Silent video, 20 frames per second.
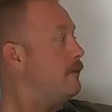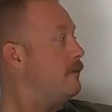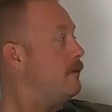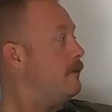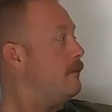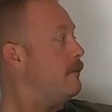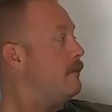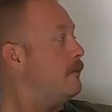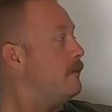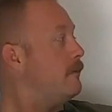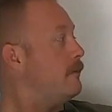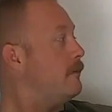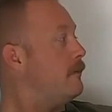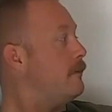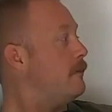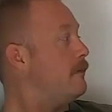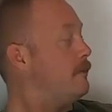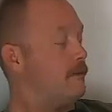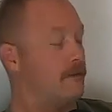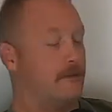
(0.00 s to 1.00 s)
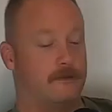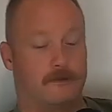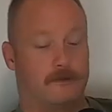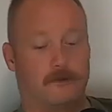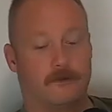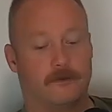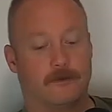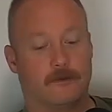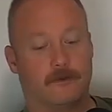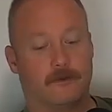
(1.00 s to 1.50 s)
Last year was the most
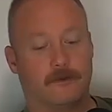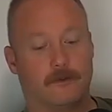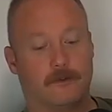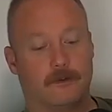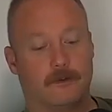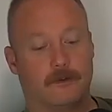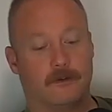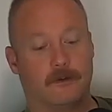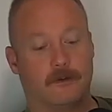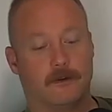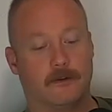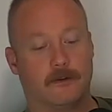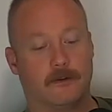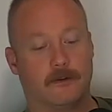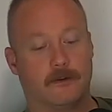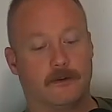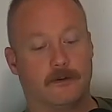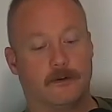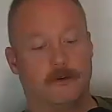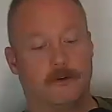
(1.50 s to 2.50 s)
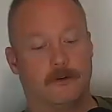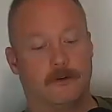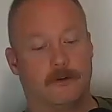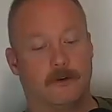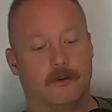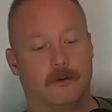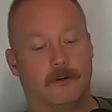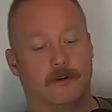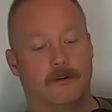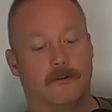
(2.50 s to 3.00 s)
challenging but most rewarding.
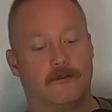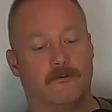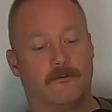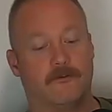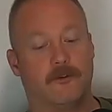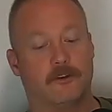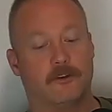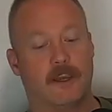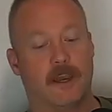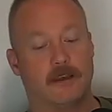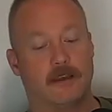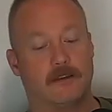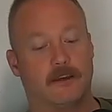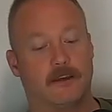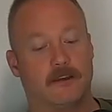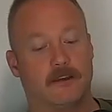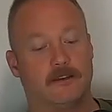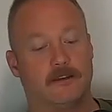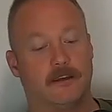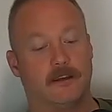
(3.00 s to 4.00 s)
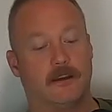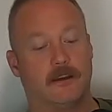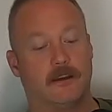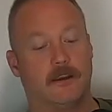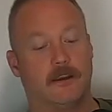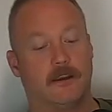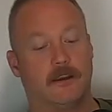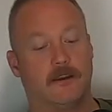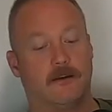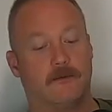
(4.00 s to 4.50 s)
First cassette, CD,
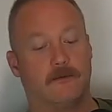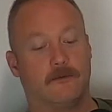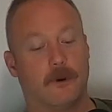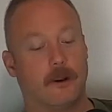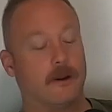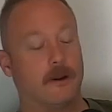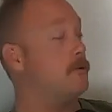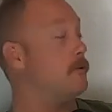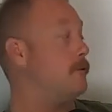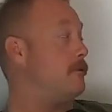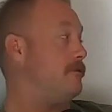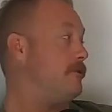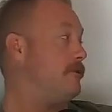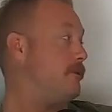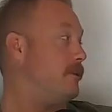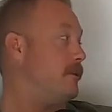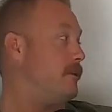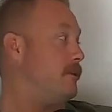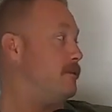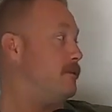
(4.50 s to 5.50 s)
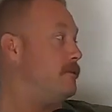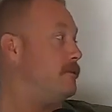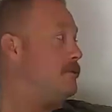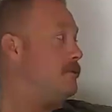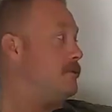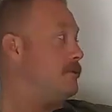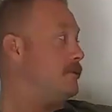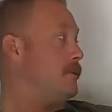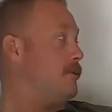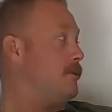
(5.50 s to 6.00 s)
record for those.
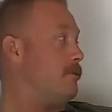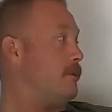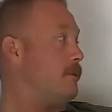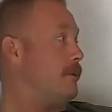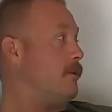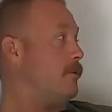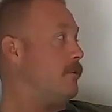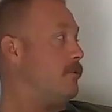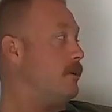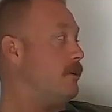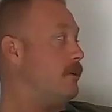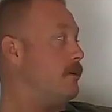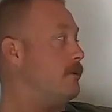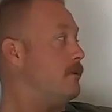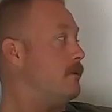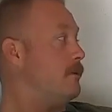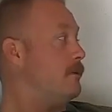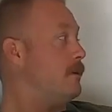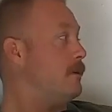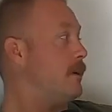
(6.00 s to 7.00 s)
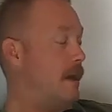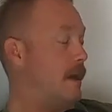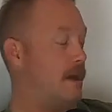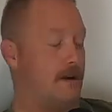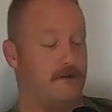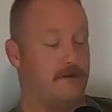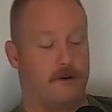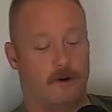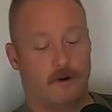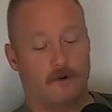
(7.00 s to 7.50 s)
That have been oh shit! Ever
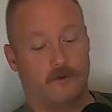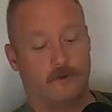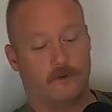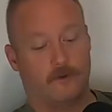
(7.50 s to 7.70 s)
owned.